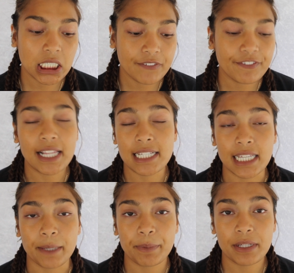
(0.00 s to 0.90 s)
fell
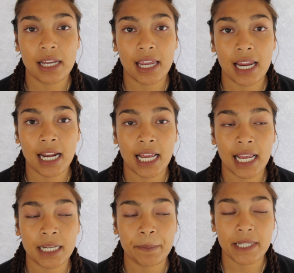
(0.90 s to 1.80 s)
asleep, and I
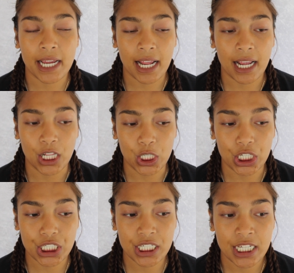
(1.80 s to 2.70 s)
end up tanning a
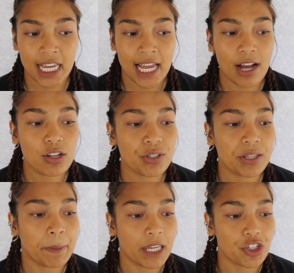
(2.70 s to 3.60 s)
lot. Also in
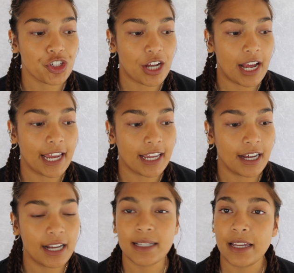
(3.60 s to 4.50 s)
the beach,
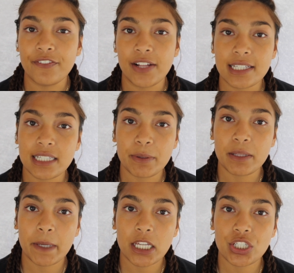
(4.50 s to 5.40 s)
I fell asleep in
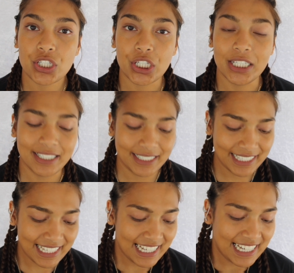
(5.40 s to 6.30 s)
the beach.
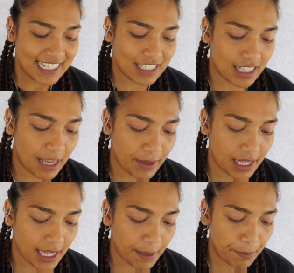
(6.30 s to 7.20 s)
So let
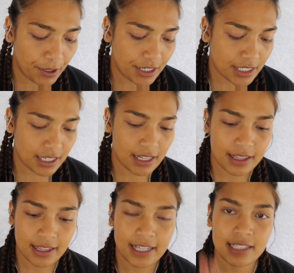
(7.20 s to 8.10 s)
me like put
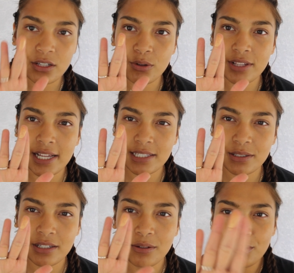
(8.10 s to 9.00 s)
this, so that's